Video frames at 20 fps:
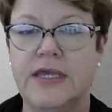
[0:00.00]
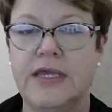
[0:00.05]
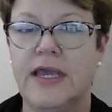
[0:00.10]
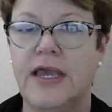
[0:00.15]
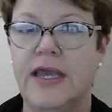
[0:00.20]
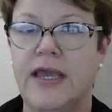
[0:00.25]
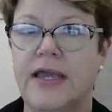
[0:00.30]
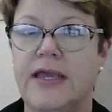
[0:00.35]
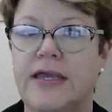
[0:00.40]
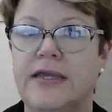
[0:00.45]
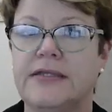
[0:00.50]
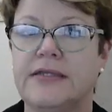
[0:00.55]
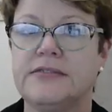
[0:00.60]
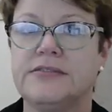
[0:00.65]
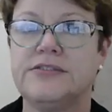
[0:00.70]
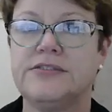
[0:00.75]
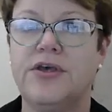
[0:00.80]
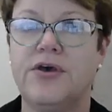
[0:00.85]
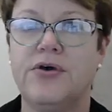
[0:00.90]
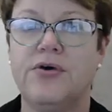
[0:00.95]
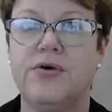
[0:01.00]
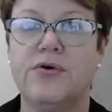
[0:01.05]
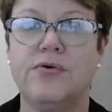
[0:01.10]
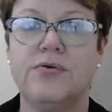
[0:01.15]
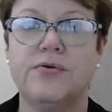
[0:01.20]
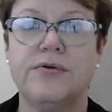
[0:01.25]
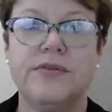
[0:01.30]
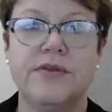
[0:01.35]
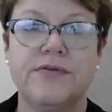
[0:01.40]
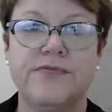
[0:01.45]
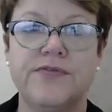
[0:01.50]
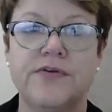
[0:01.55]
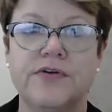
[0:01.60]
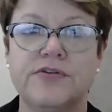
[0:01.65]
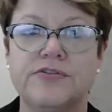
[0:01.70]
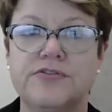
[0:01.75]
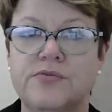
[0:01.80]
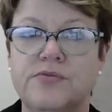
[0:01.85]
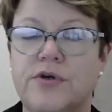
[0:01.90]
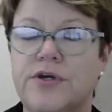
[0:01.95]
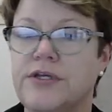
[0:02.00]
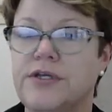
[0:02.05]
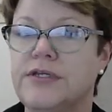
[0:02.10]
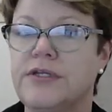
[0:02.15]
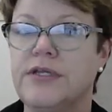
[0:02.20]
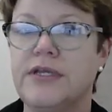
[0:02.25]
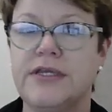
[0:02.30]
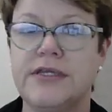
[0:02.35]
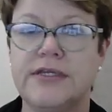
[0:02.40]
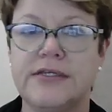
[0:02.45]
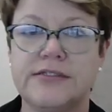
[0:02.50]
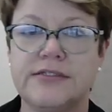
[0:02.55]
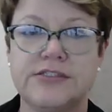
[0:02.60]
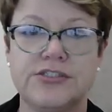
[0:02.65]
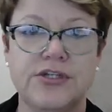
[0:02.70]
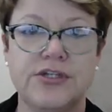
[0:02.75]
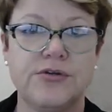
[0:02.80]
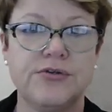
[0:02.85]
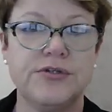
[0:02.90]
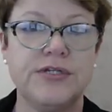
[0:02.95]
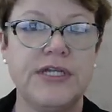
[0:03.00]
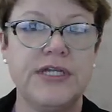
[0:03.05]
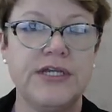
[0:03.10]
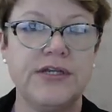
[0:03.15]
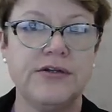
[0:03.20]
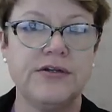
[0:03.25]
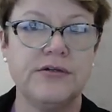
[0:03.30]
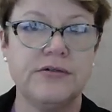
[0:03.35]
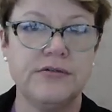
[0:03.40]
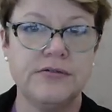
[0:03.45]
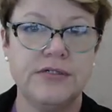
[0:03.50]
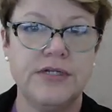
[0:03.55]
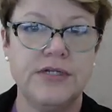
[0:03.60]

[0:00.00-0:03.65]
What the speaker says: And so the first one is shown here,